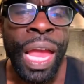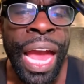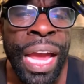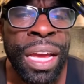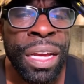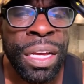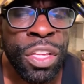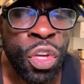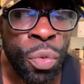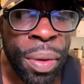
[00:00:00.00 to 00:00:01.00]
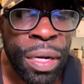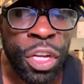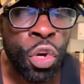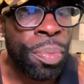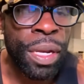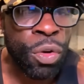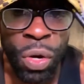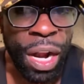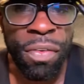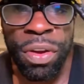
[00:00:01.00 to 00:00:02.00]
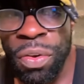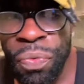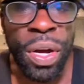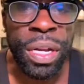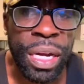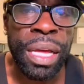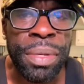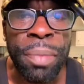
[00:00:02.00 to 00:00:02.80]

Hey, Cuban, Cuban, whatever your fucking name is.